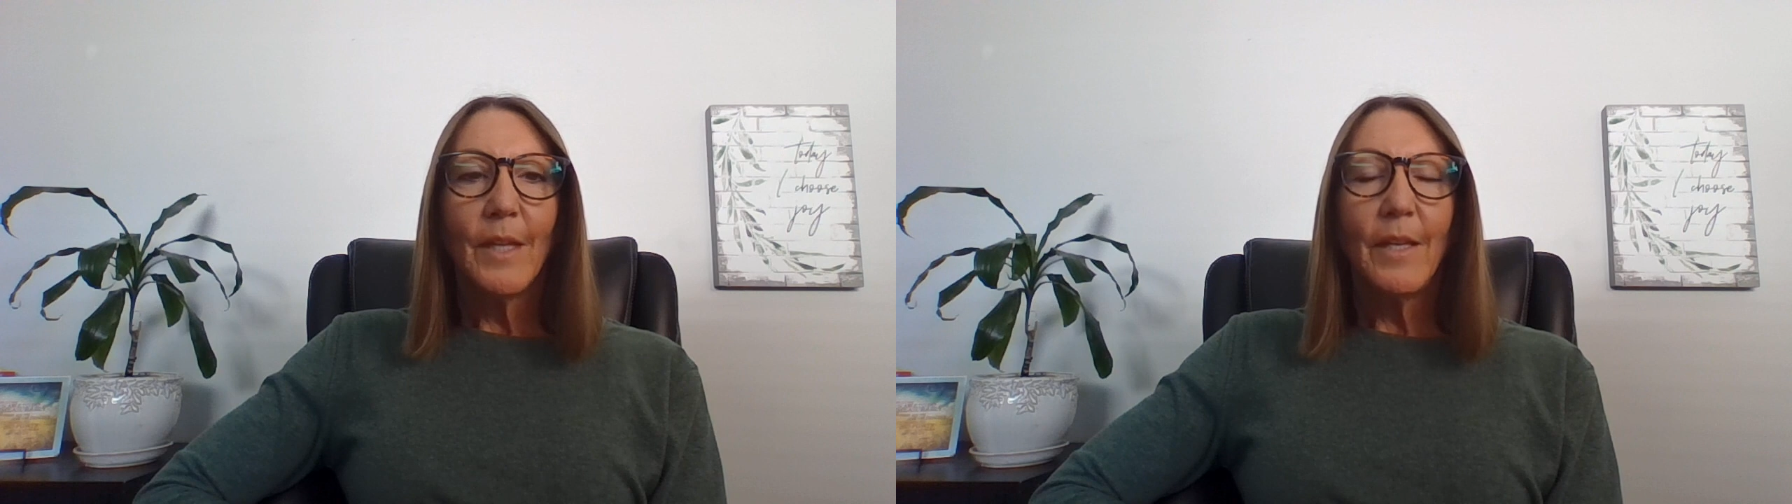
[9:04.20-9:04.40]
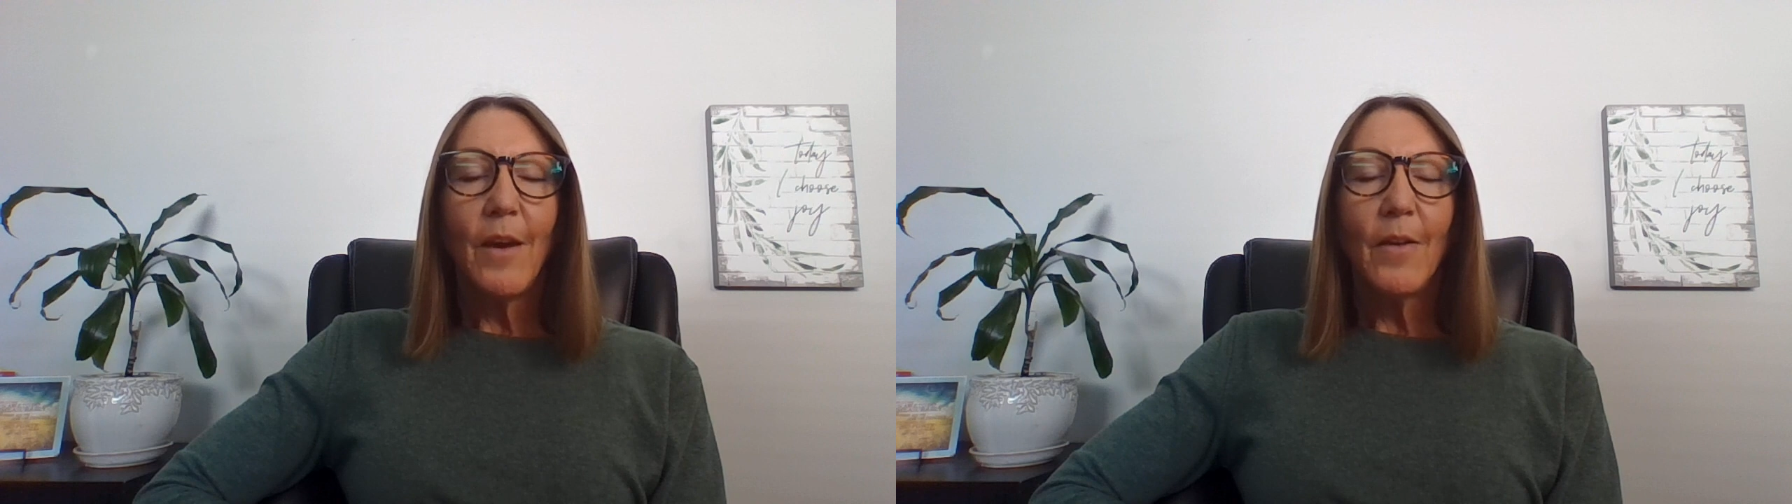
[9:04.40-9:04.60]

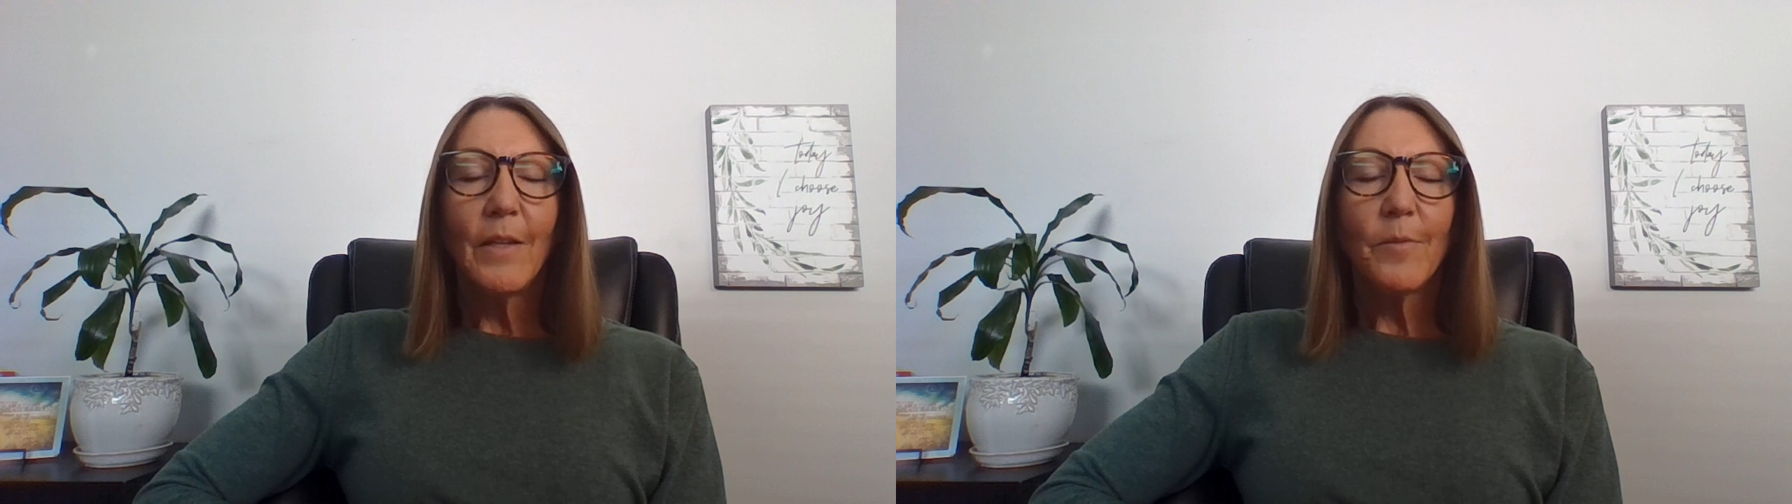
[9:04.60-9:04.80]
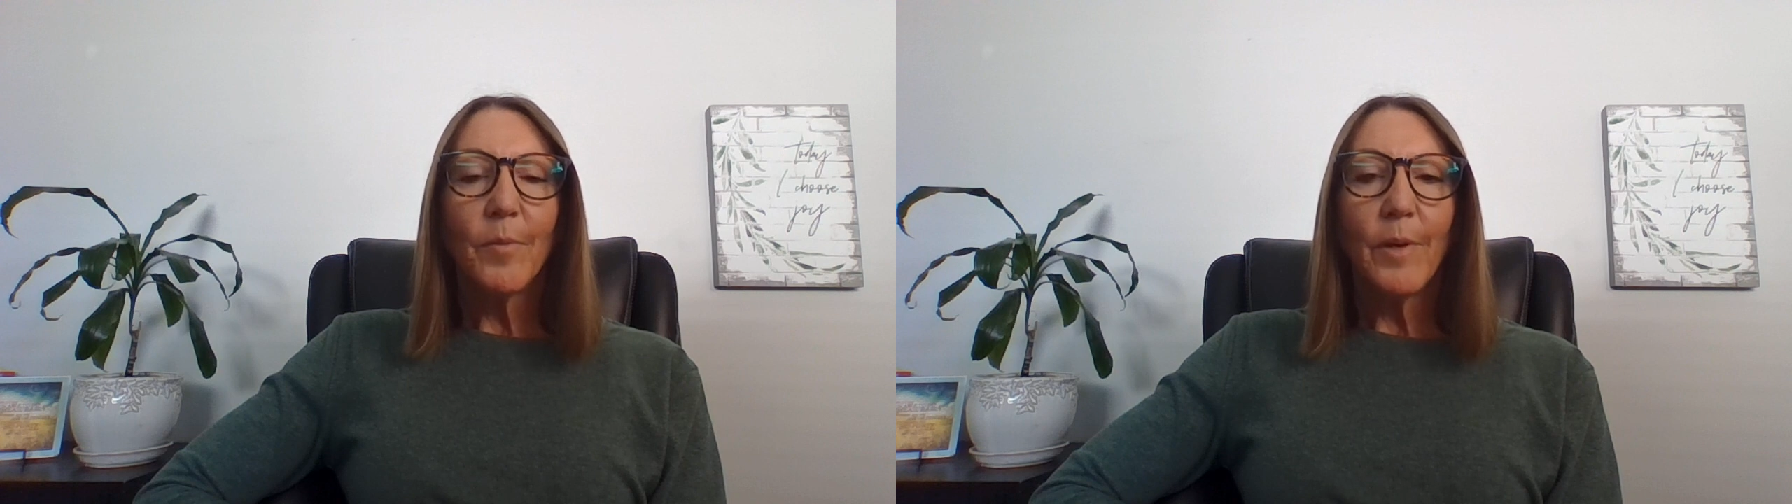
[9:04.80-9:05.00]
And now
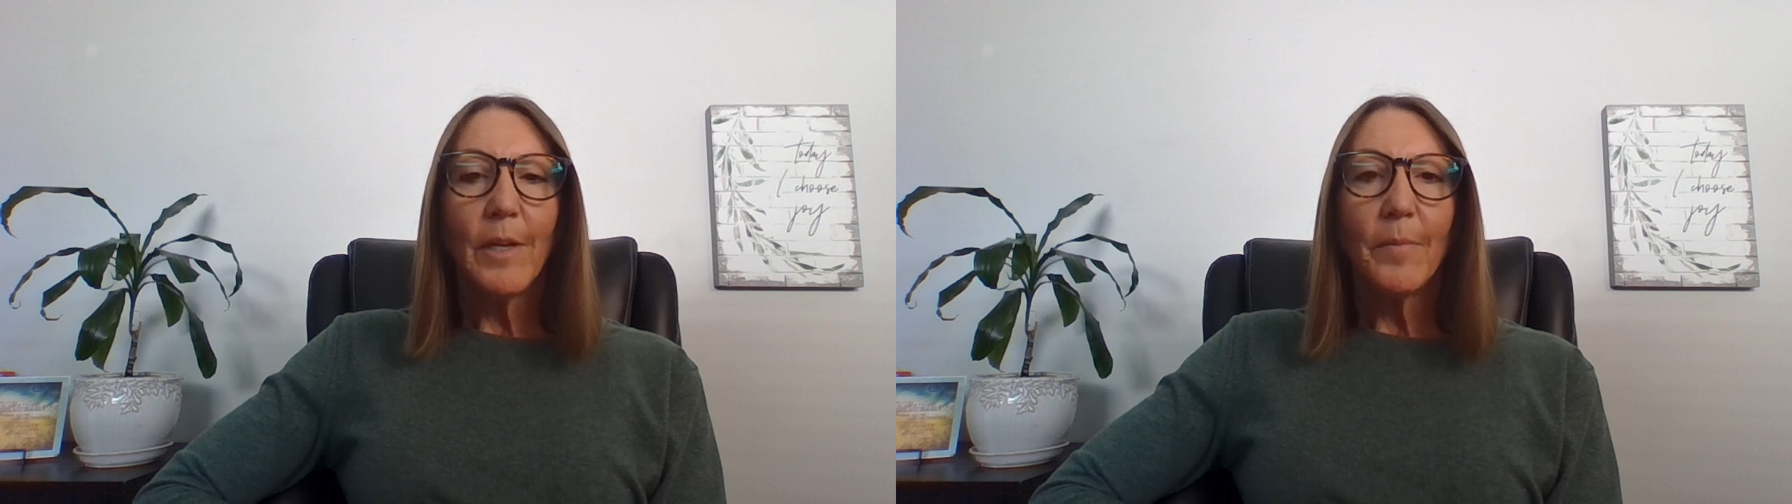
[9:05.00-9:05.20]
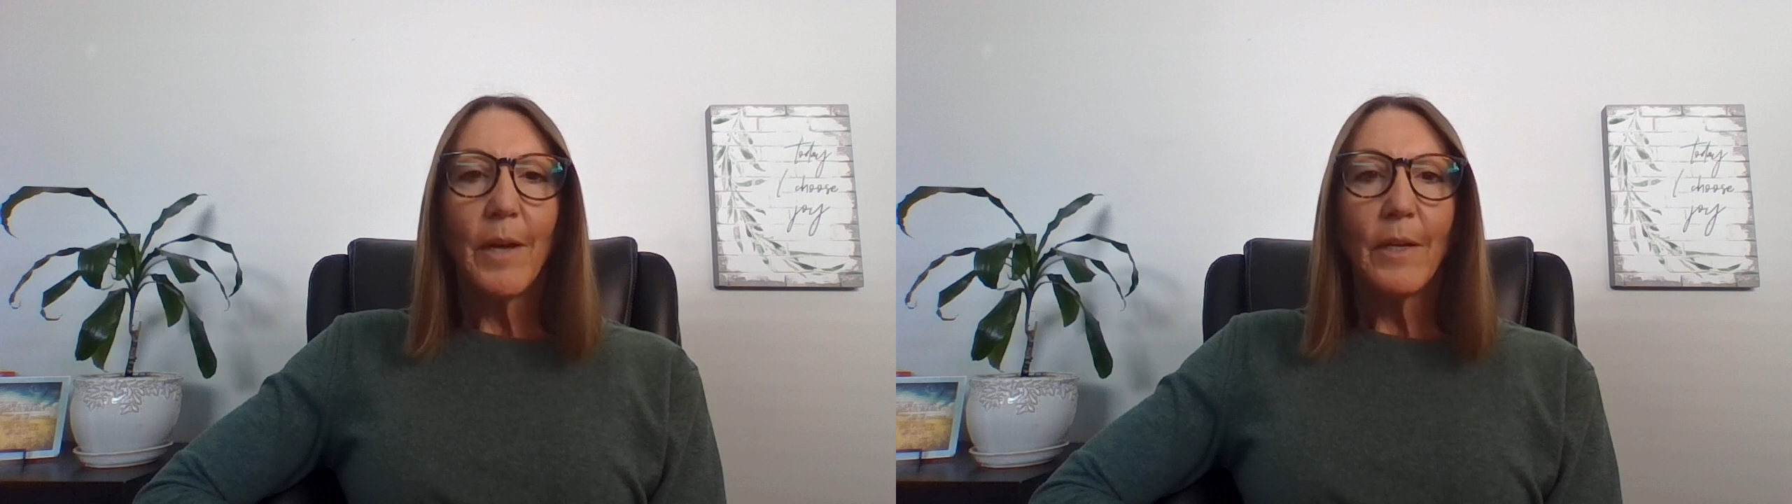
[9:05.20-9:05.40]
let's bring
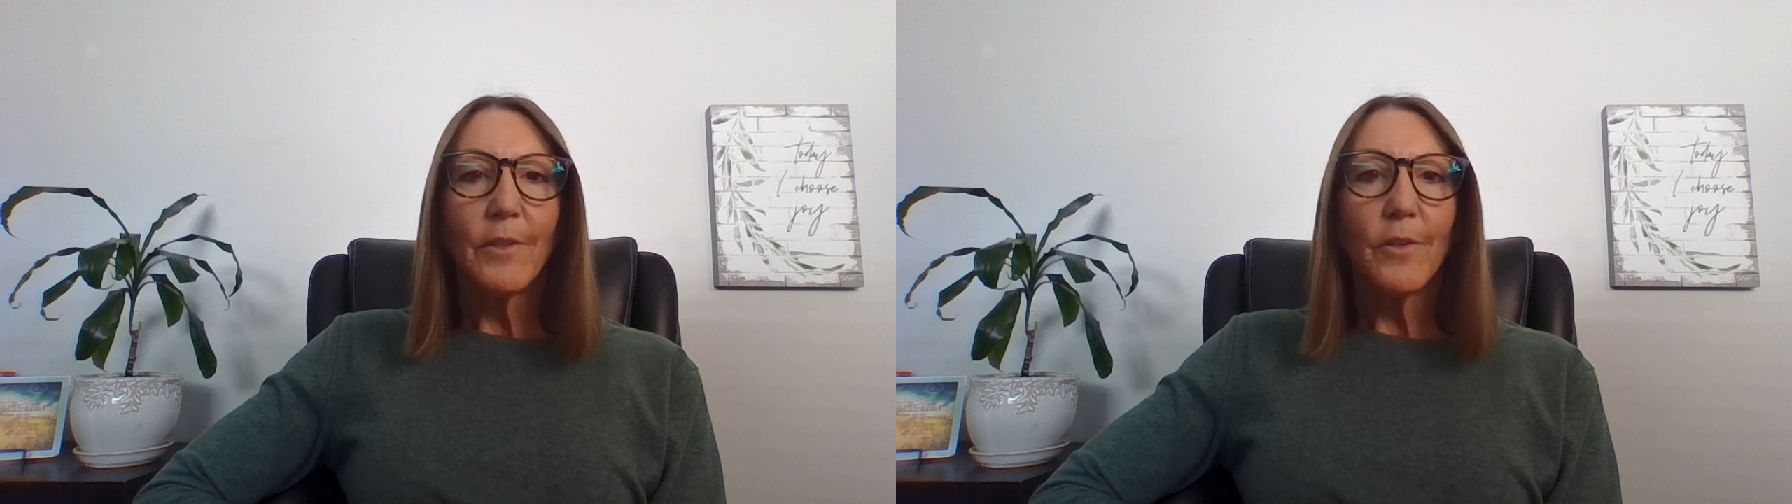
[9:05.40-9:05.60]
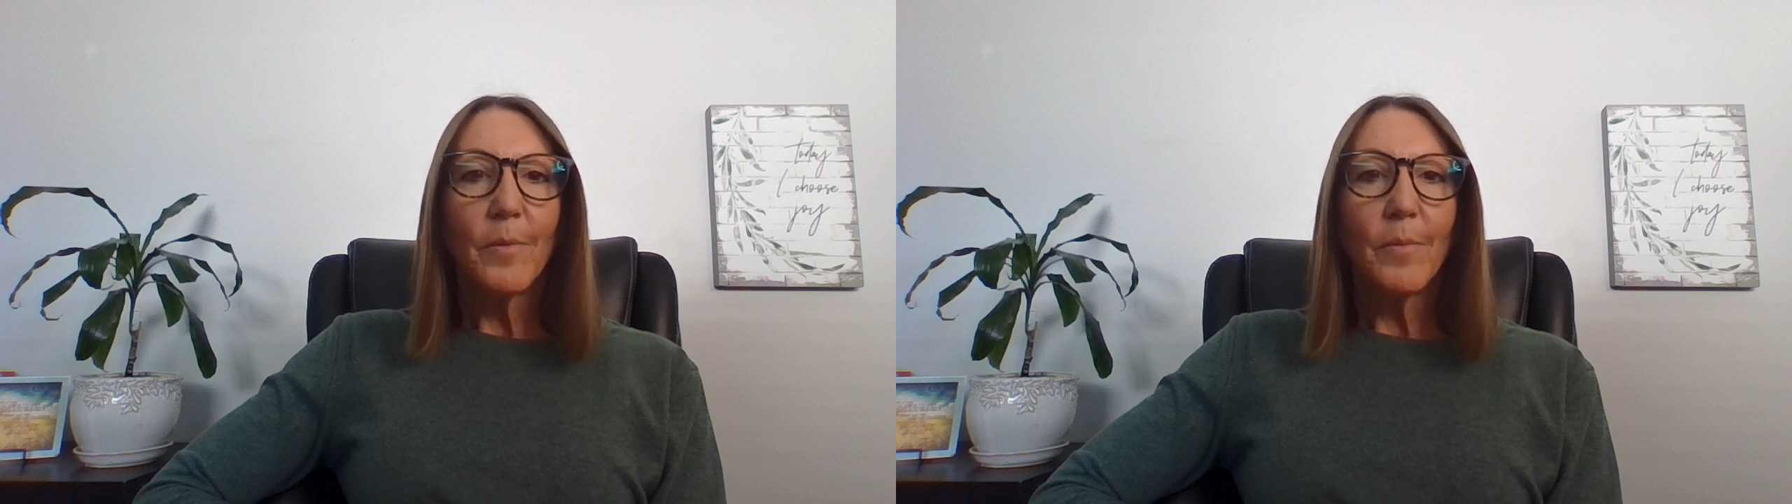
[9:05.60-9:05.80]
it back
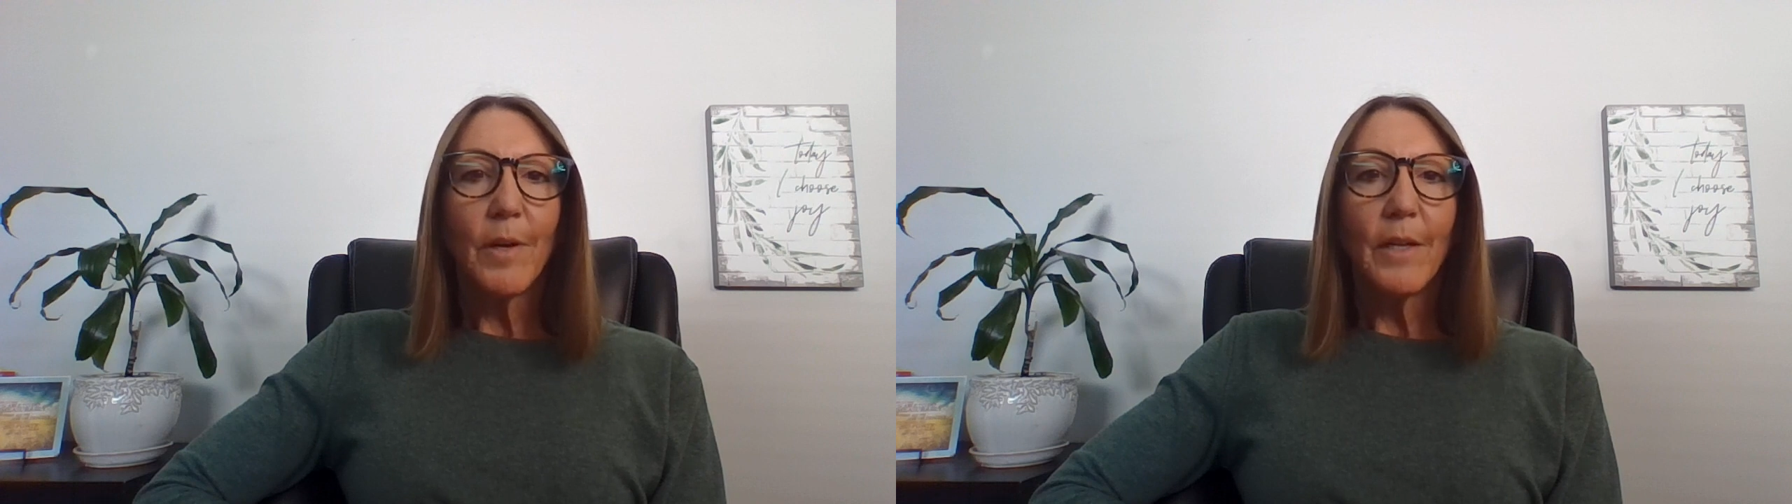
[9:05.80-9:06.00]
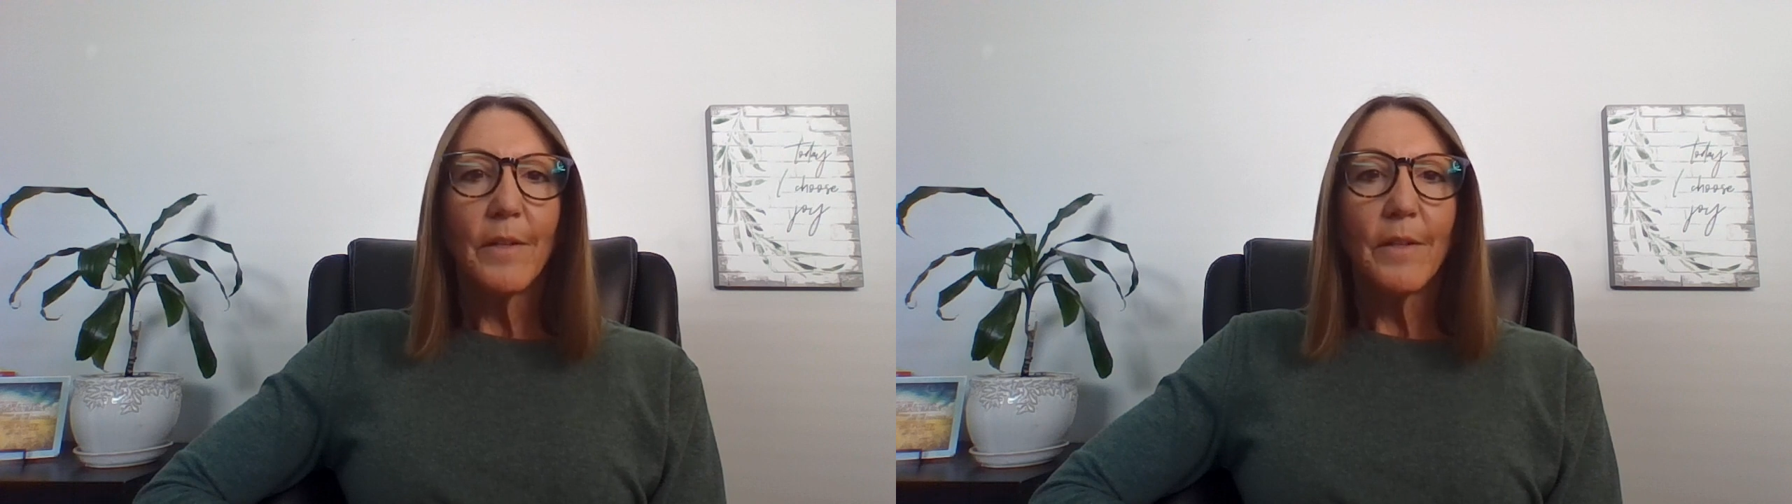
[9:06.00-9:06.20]
to your breath.